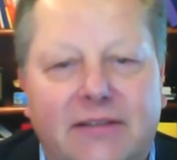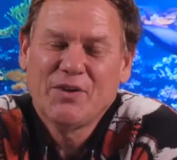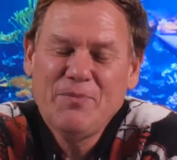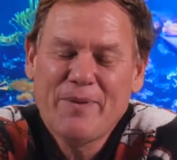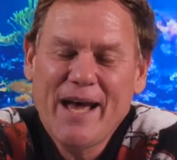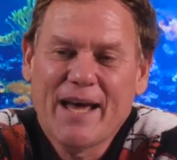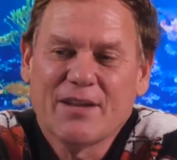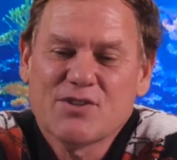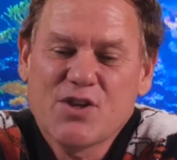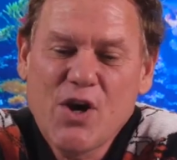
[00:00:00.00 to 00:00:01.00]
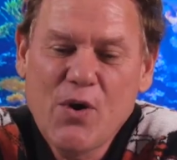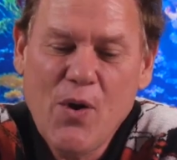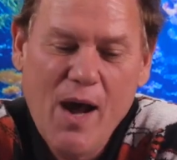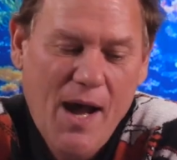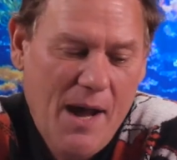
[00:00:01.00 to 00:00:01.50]
You bet.
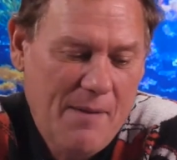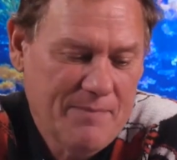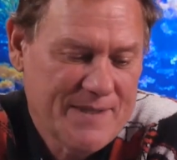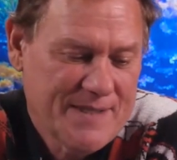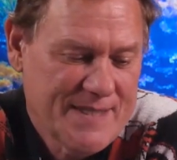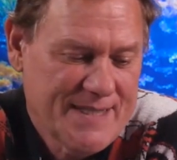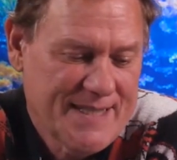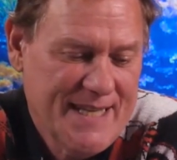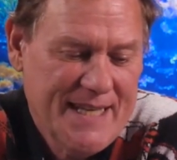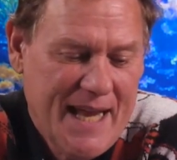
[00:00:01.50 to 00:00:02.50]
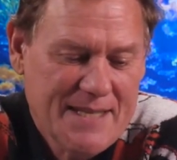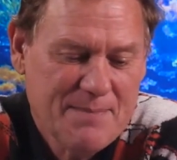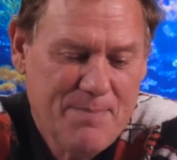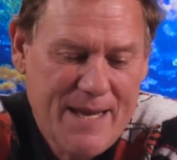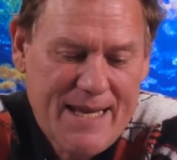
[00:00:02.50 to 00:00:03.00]
So it has
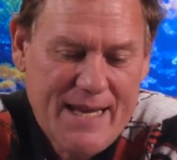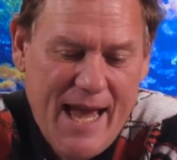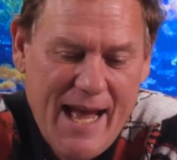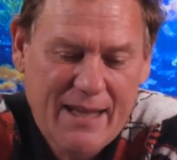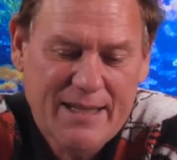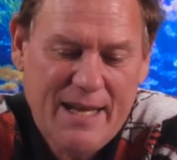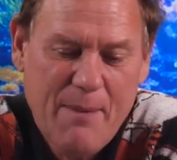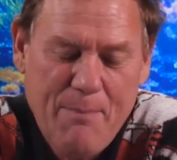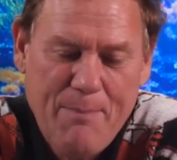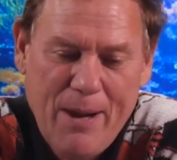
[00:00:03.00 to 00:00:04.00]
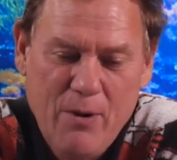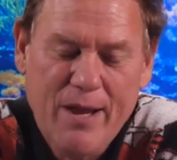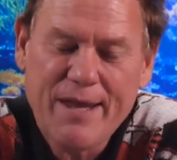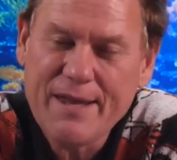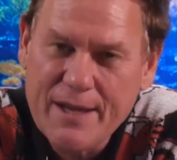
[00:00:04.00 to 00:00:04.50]
been, Alan, about
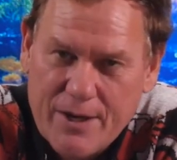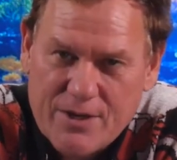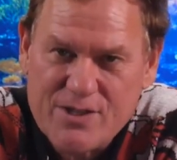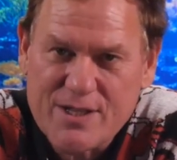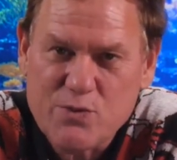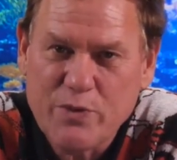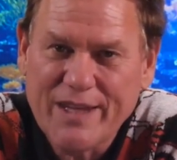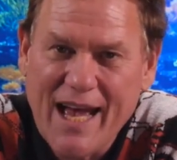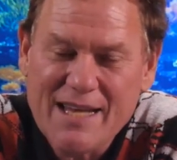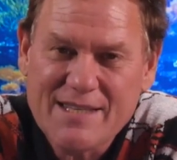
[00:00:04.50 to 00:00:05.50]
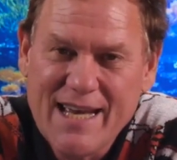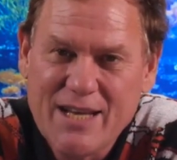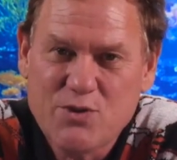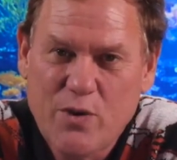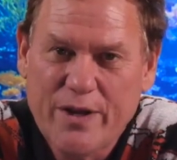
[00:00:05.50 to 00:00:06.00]
a year since we last
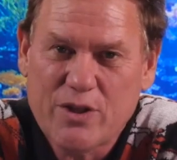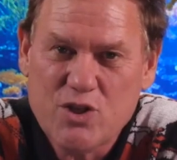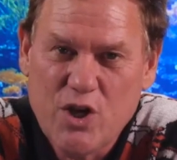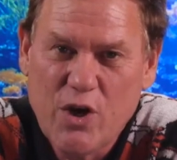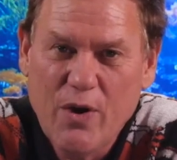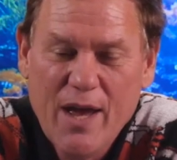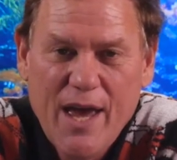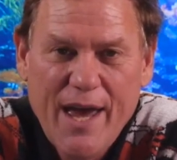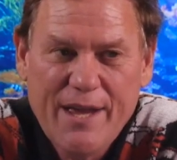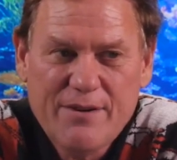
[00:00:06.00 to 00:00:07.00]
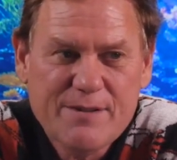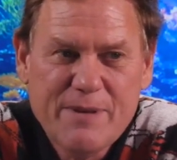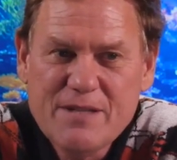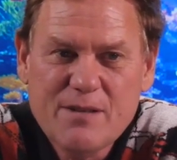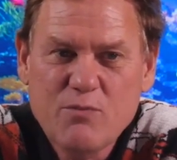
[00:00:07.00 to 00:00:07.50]
had you on the show, and there's
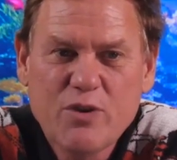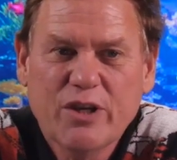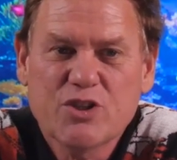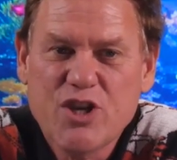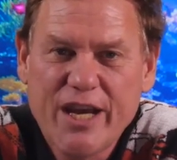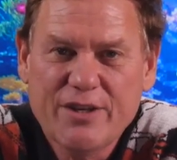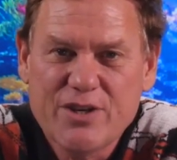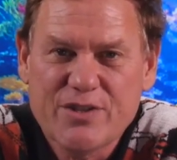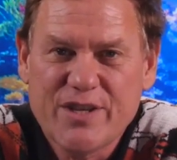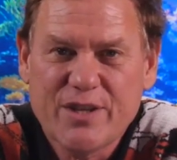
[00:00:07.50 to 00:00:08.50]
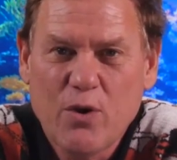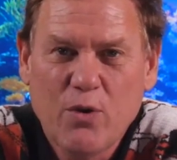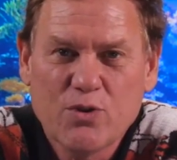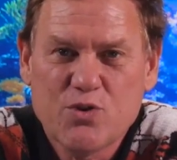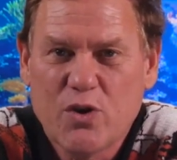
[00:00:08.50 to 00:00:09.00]
been some real changes in the
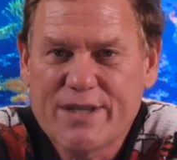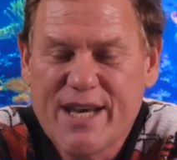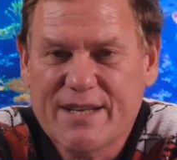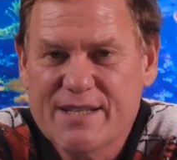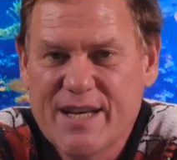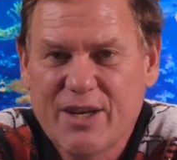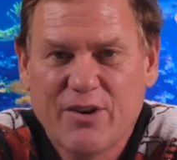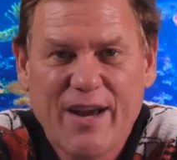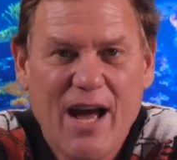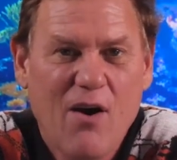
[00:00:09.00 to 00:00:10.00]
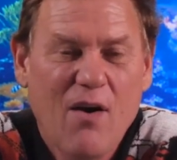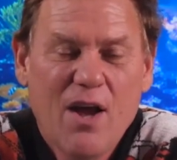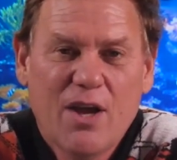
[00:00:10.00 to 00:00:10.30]
whole XORTX thing. You're now